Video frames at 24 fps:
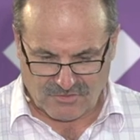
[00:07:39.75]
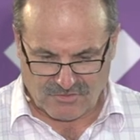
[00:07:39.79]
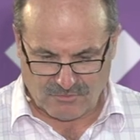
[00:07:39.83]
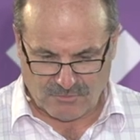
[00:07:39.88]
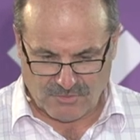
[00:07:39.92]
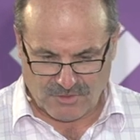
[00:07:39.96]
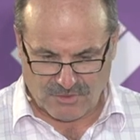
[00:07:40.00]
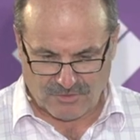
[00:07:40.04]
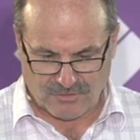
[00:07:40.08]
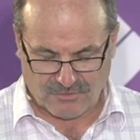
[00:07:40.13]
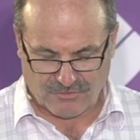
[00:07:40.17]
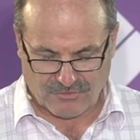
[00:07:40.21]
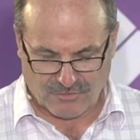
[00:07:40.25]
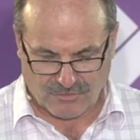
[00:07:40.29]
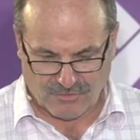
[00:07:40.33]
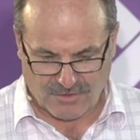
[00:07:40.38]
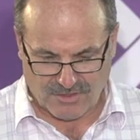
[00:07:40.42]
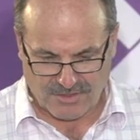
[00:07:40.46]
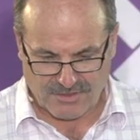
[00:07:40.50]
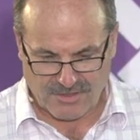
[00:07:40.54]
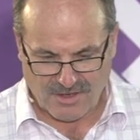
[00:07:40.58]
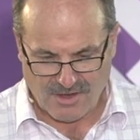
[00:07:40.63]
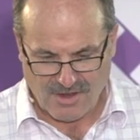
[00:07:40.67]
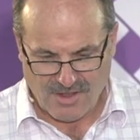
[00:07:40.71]
And we're going to
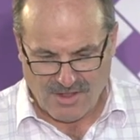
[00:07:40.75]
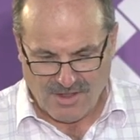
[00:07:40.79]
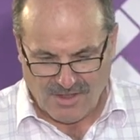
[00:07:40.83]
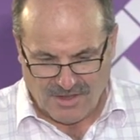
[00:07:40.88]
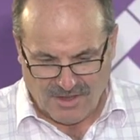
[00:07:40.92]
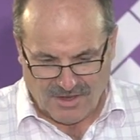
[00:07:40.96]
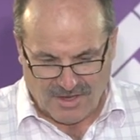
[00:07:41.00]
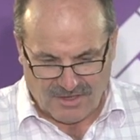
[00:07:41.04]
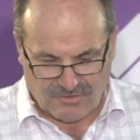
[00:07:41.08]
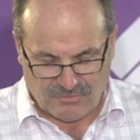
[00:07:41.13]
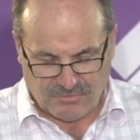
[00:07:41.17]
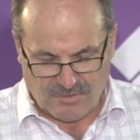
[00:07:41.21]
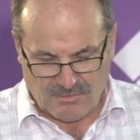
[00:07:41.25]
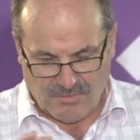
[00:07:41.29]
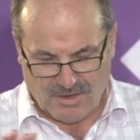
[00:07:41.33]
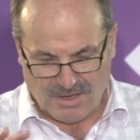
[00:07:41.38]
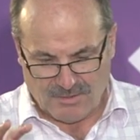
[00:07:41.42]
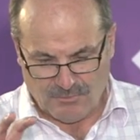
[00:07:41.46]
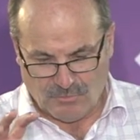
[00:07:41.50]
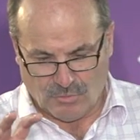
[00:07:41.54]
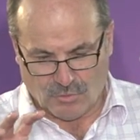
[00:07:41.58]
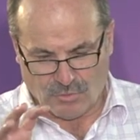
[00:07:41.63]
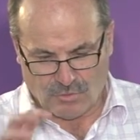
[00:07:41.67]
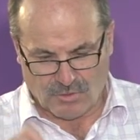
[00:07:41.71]
try and, as we make
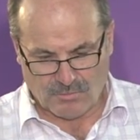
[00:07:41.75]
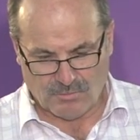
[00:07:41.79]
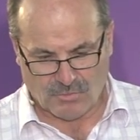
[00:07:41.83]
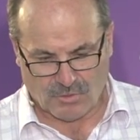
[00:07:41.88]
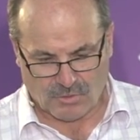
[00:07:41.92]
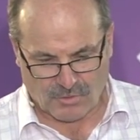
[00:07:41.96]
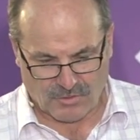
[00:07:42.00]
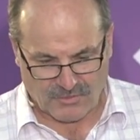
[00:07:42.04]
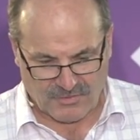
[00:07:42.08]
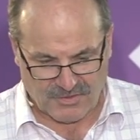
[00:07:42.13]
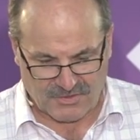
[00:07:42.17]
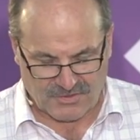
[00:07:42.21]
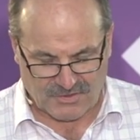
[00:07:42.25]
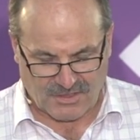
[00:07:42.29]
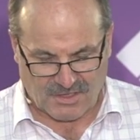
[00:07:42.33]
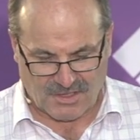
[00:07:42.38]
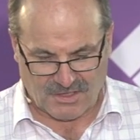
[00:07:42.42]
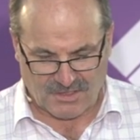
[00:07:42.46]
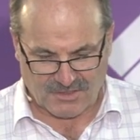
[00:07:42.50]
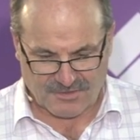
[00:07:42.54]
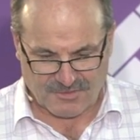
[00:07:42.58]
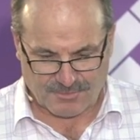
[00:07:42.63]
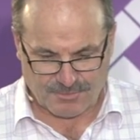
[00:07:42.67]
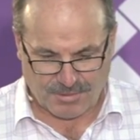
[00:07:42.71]
more and more of these
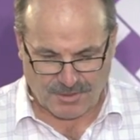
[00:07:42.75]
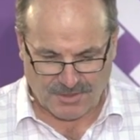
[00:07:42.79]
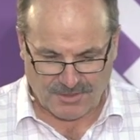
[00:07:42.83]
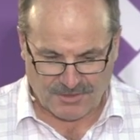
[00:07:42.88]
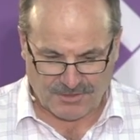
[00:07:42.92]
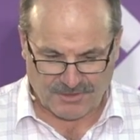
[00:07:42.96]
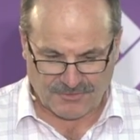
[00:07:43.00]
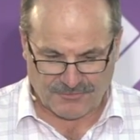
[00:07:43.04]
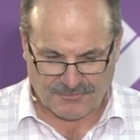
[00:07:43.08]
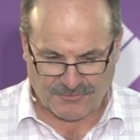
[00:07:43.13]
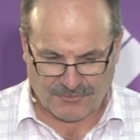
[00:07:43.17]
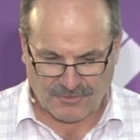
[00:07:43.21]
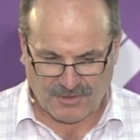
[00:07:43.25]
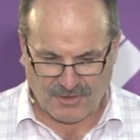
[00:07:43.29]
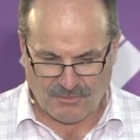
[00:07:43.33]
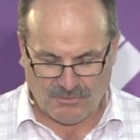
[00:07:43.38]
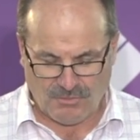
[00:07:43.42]
islands predator-free,